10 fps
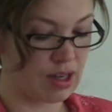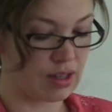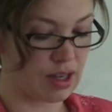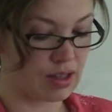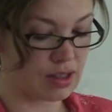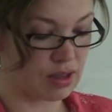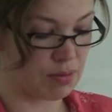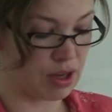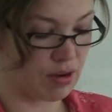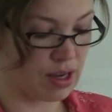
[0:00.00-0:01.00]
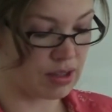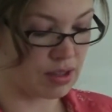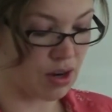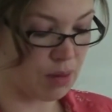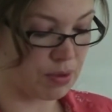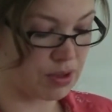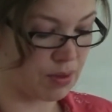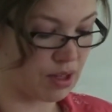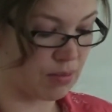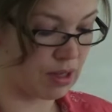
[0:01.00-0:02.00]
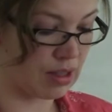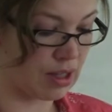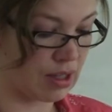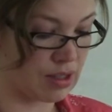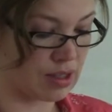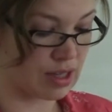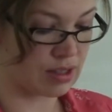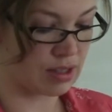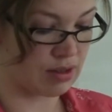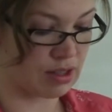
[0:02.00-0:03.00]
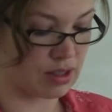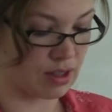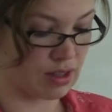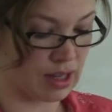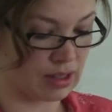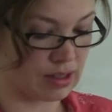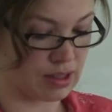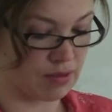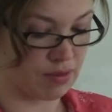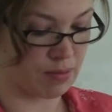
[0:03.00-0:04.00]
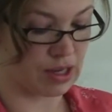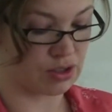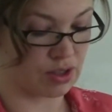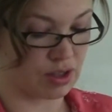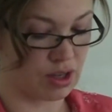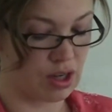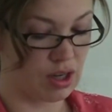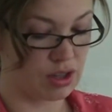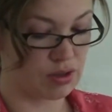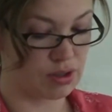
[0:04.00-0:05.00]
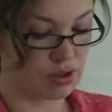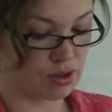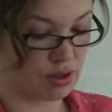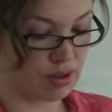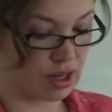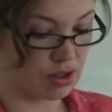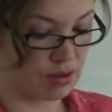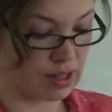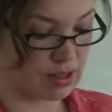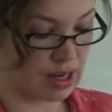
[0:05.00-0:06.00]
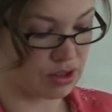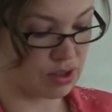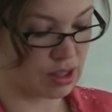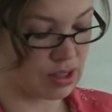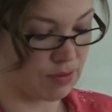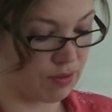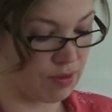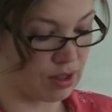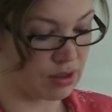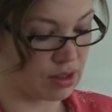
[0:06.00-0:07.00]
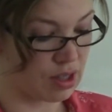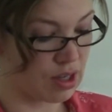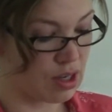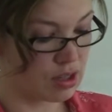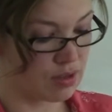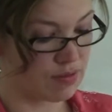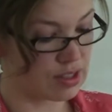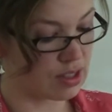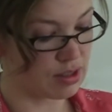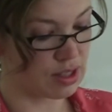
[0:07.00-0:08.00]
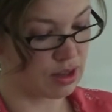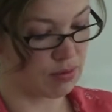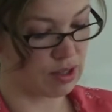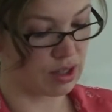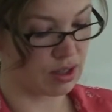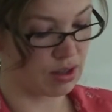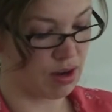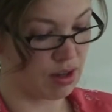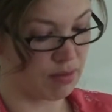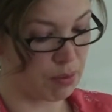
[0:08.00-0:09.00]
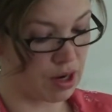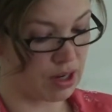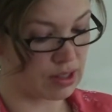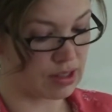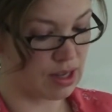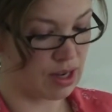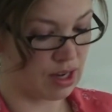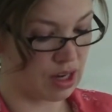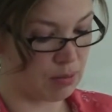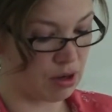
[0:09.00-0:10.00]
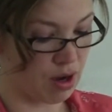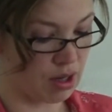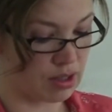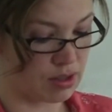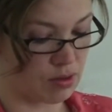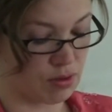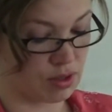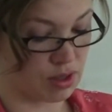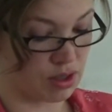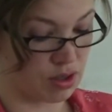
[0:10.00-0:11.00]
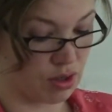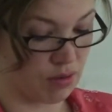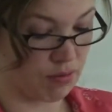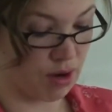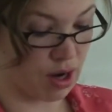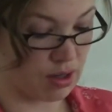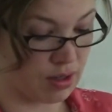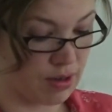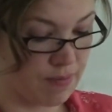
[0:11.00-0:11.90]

The LCBO has not persuaded me that it is necessary to collect this information to ensure that a transaction is fulfilled, to facilitate the recall of products, enable audits, or to deter fraud.